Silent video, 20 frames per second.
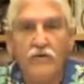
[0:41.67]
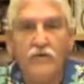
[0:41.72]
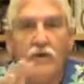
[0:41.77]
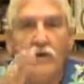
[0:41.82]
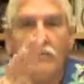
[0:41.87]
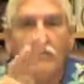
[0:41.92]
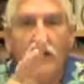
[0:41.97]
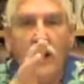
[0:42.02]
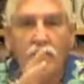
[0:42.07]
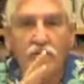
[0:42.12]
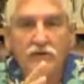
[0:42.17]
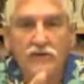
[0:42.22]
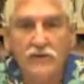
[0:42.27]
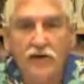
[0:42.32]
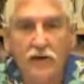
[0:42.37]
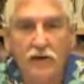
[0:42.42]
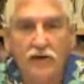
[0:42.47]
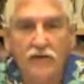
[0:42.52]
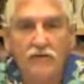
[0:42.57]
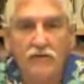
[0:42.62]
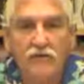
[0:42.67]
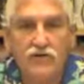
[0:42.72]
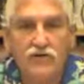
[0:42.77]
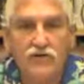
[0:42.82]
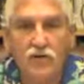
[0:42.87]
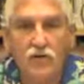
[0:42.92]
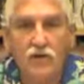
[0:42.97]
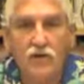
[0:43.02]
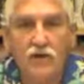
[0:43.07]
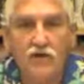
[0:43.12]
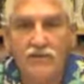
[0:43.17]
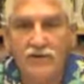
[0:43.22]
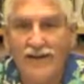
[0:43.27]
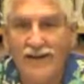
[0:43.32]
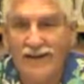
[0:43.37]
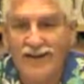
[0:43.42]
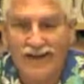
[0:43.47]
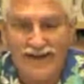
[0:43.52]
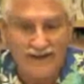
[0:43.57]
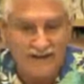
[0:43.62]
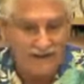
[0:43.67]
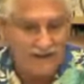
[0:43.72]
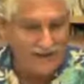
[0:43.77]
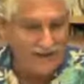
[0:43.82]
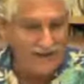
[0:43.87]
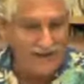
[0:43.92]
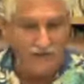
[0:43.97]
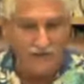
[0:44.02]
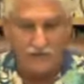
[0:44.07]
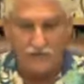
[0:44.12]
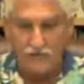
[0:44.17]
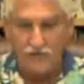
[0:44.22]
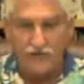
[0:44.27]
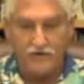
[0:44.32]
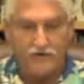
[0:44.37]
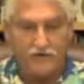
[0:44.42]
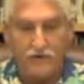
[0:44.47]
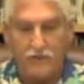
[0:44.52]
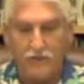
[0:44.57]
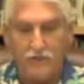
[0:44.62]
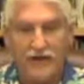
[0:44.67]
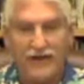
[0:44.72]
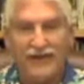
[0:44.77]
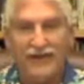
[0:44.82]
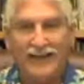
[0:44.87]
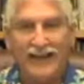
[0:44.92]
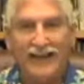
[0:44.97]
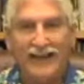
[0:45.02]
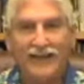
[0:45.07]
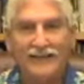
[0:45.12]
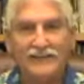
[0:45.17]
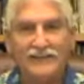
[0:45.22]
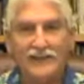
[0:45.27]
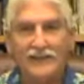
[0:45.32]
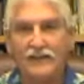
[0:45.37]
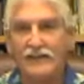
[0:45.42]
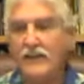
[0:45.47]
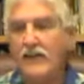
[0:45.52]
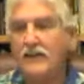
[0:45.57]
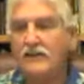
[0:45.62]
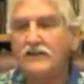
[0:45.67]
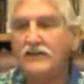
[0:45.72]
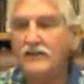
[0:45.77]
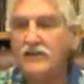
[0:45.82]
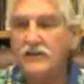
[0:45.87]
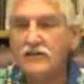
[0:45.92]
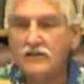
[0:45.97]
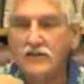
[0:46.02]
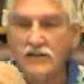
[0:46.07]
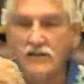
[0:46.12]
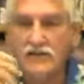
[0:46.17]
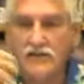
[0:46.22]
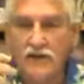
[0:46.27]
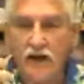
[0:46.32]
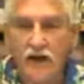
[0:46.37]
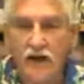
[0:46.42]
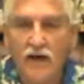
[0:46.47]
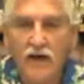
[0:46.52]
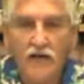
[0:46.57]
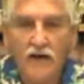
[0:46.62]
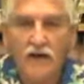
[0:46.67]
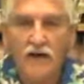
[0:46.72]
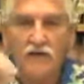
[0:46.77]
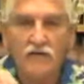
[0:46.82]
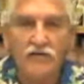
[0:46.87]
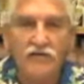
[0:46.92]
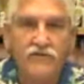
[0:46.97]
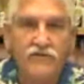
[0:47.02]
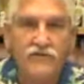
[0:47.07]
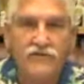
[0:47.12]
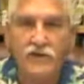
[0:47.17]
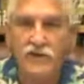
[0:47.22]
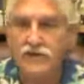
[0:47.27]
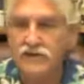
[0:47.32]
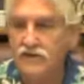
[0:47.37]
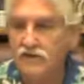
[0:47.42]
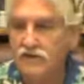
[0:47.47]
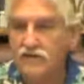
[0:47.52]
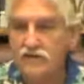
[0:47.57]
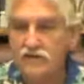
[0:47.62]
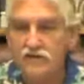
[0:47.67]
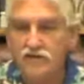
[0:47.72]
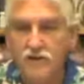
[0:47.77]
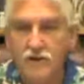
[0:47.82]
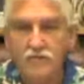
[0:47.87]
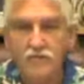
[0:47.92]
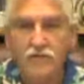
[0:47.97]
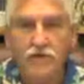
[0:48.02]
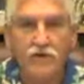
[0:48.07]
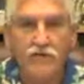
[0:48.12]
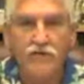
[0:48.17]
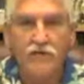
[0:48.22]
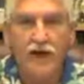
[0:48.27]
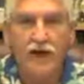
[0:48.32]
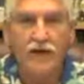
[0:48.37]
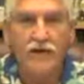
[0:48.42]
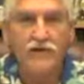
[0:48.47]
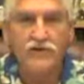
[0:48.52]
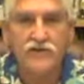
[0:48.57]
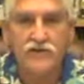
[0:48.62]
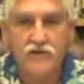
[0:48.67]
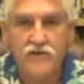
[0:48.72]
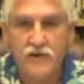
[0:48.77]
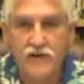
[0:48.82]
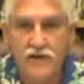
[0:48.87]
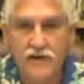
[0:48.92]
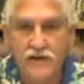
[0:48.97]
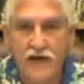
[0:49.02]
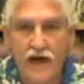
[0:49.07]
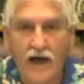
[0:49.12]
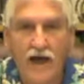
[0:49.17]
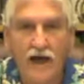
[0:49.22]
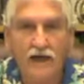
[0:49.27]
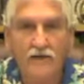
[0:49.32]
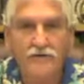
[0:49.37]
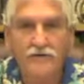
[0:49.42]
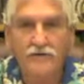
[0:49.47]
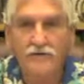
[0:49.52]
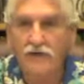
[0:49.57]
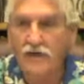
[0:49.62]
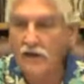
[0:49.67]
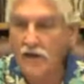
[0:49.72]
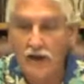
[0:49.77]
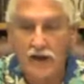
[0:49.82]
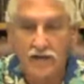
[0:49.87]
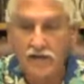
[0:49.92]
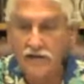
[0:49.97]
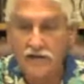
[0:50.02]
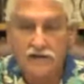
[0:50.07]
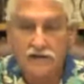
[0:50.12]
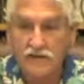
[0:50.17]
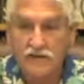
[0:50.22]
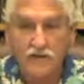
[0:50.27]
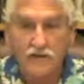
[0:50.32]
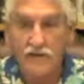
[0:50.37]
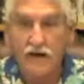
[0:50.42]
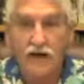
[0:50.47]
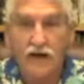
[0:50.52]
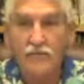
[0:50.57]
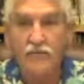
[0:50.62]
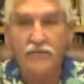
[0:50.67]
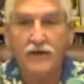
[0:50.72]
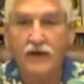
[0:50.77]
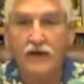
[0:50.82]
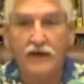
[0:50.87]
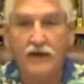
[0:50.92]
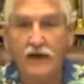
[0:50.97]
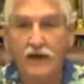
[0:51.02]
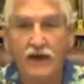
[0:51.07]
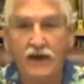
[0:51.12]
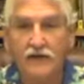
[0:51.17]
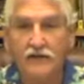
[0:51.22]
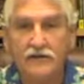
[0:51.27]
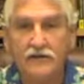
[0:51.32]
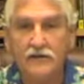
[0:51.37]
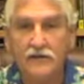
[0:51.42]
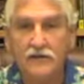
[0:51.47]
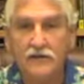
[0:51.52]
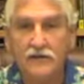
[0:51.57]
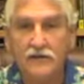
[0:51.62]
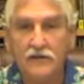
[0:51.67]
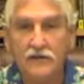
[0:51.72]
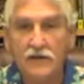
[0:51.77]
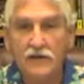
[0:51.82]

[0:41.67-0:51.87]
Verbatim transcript: Remember I was telling the story of the lady that came to me with the big legs and this, this uh, her physician stripped her veins three times and she still had big legs.